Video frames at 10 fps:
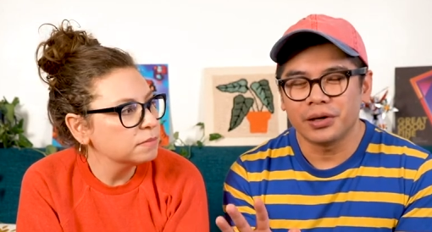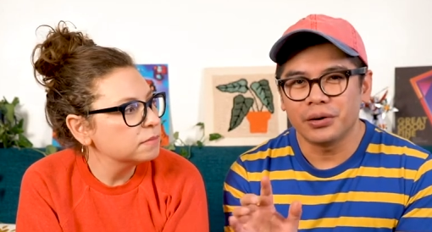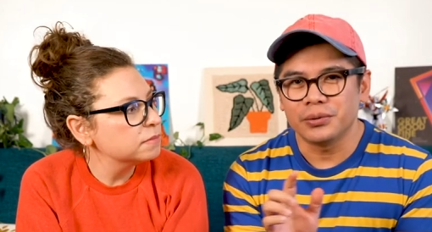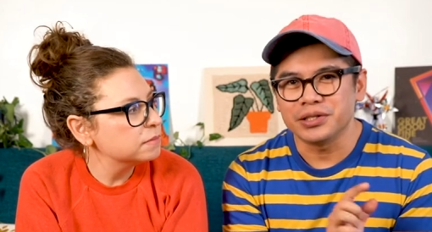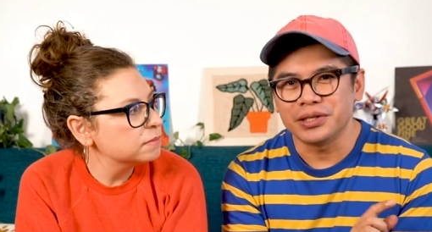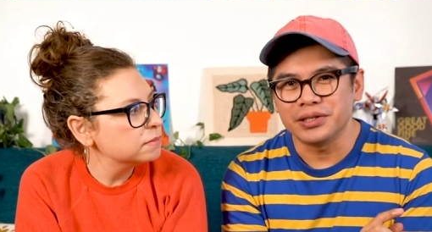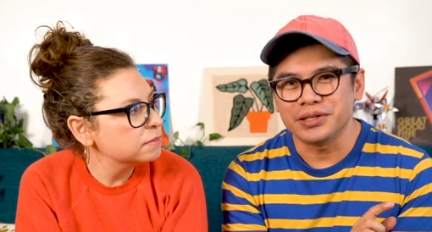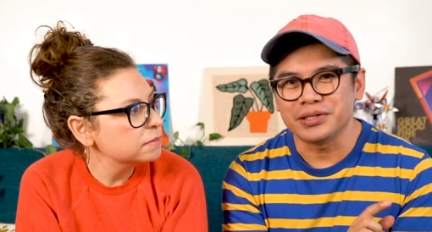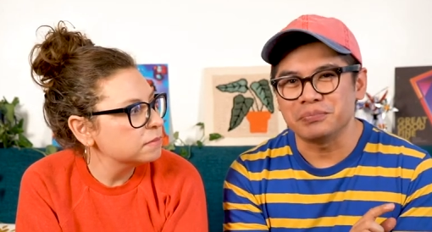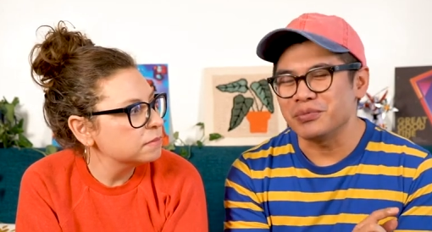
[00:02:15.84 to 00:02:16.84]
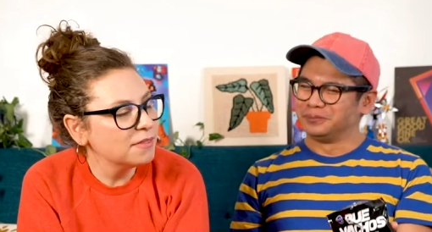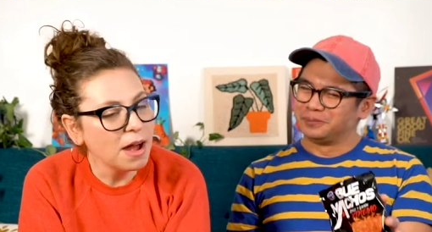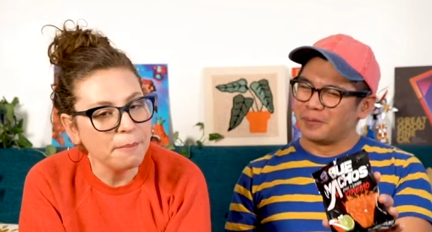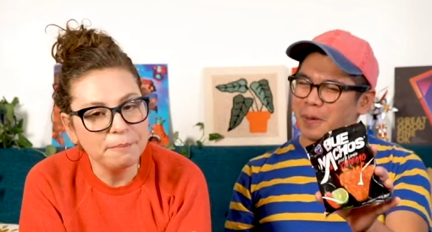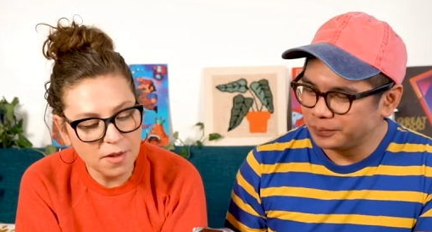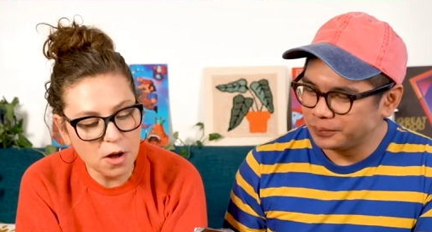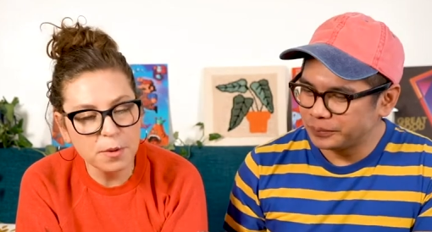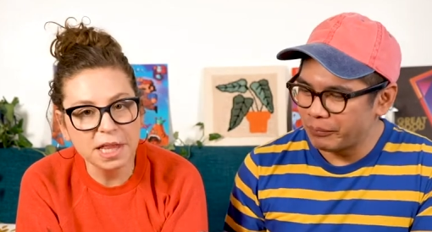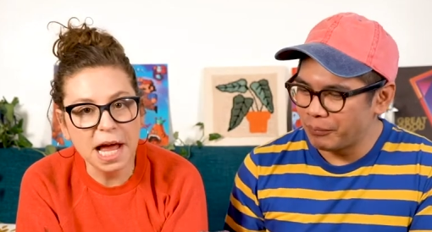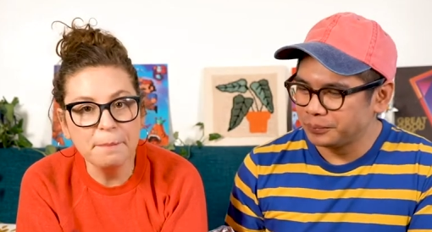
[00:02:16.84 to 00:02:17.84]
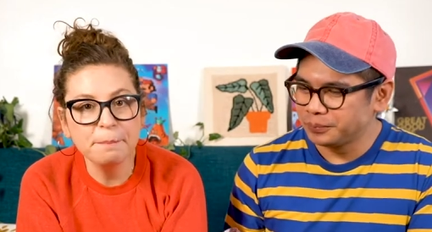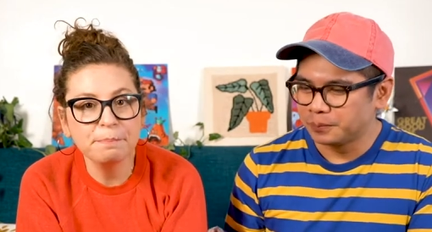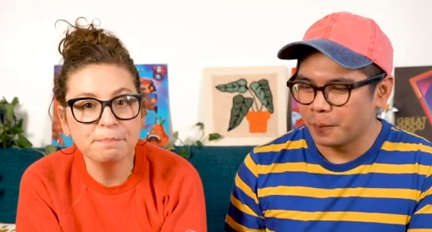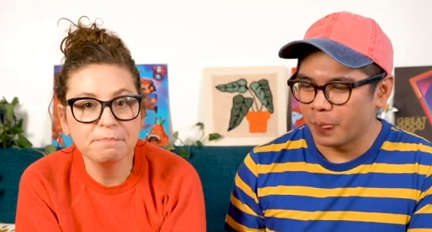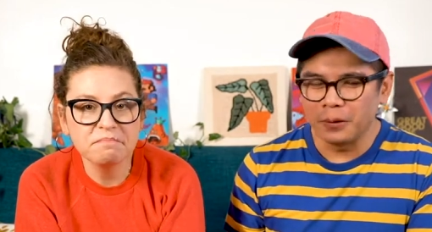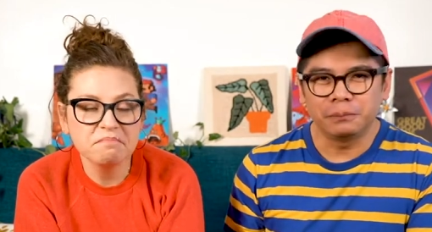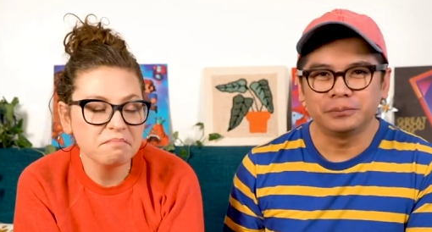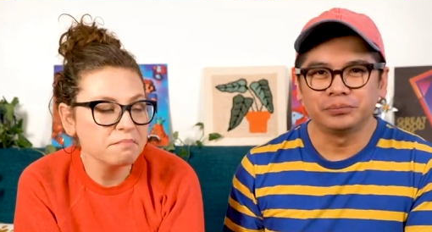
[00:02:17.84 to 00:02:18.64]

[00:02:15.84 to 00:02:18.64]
Speaker 1: I would say decent.
Speaker 2: Yeah, I'll go with that.
Speaker 1: Yep.